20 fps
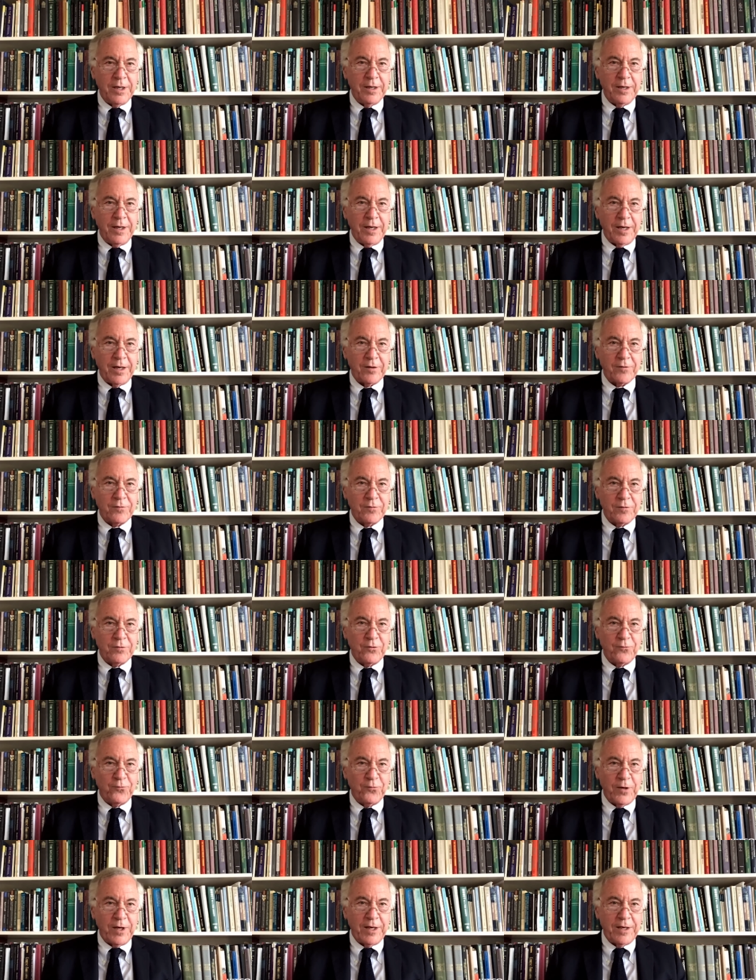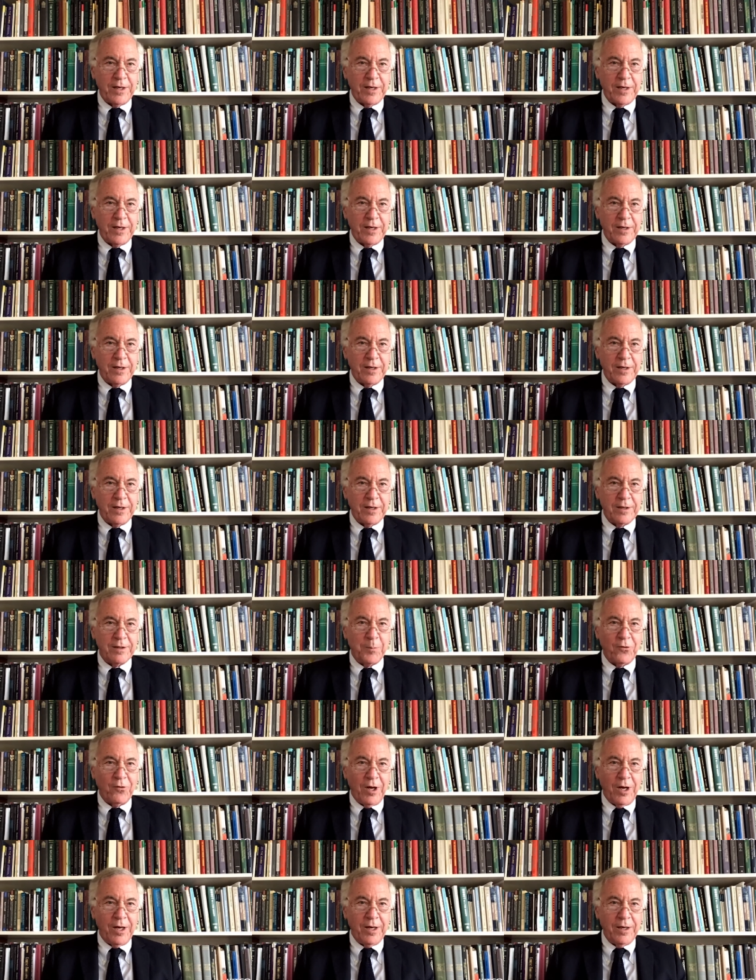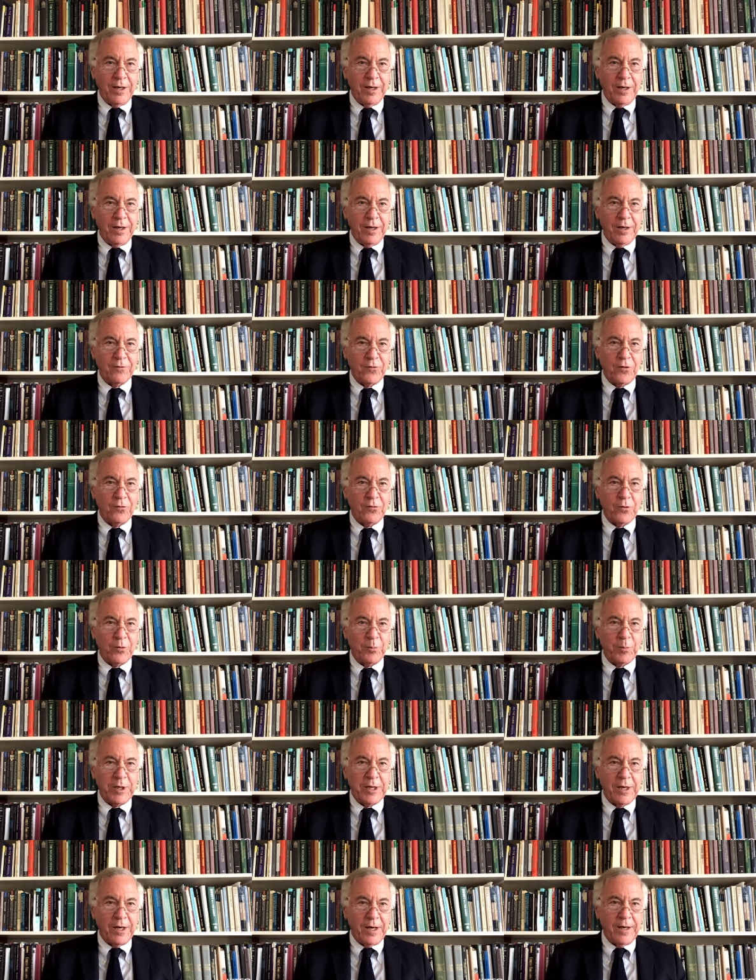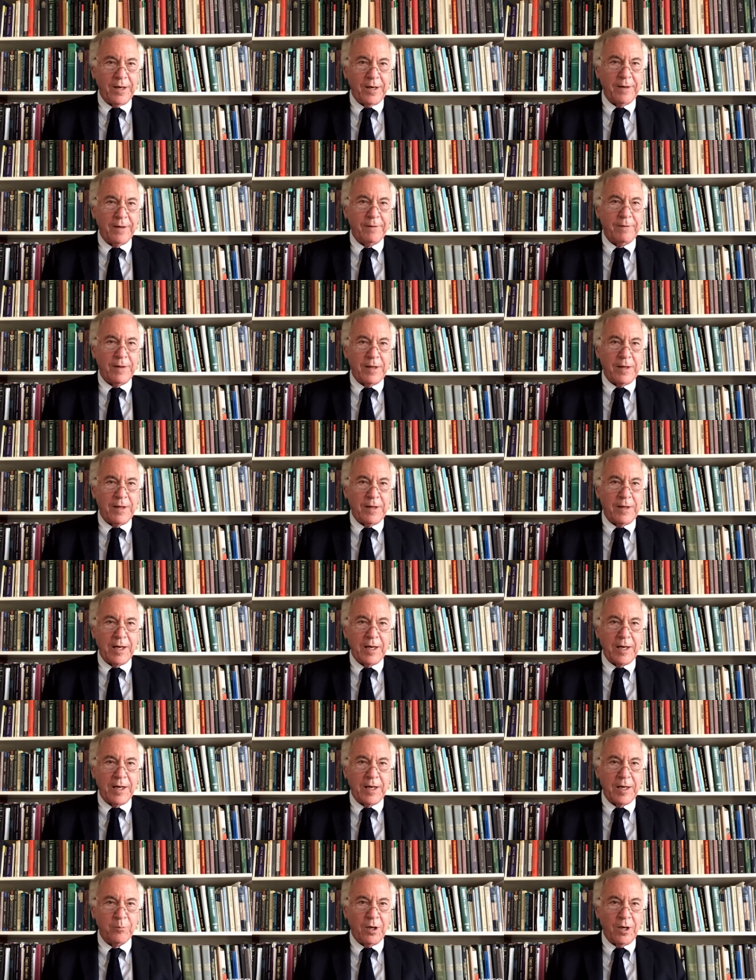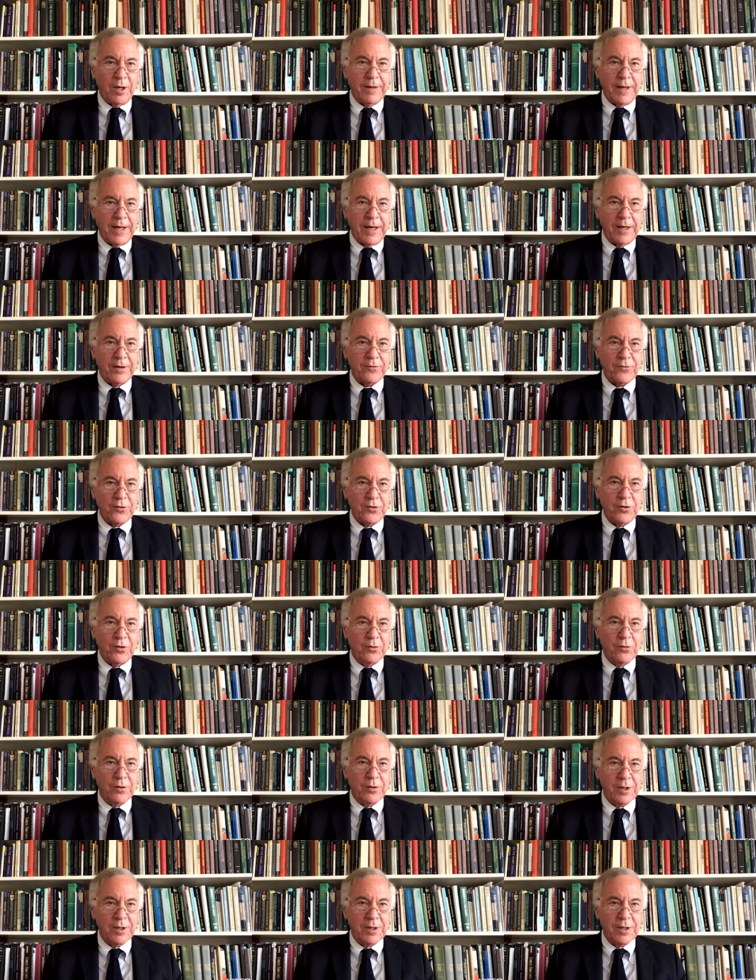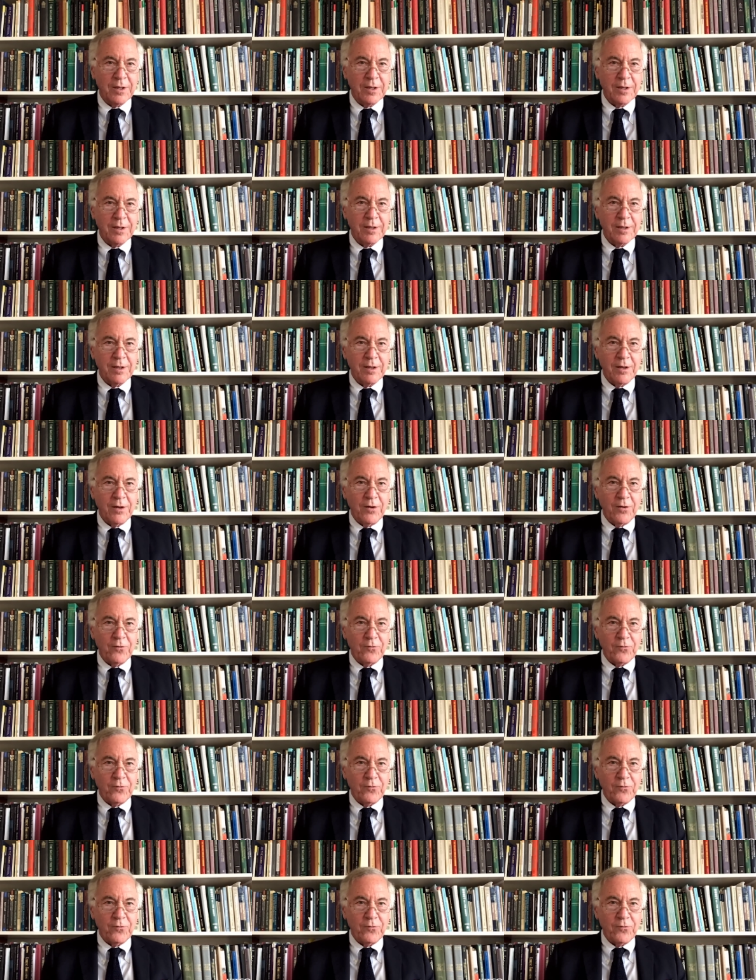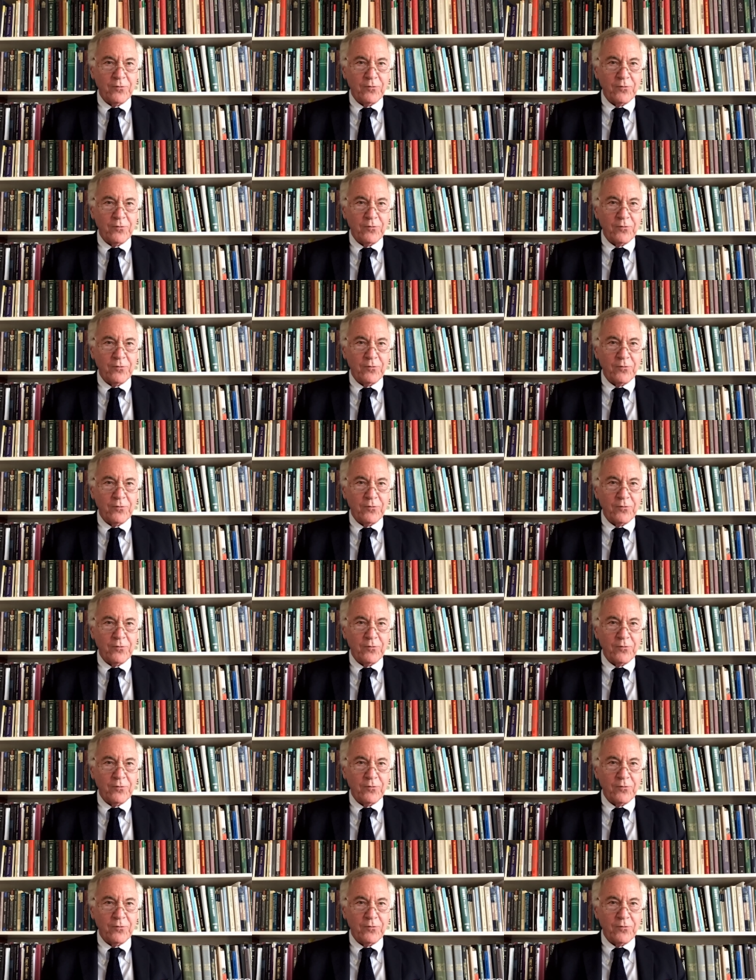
index that the Fed keeps their eye on. So they're behind the eight ball on that too. So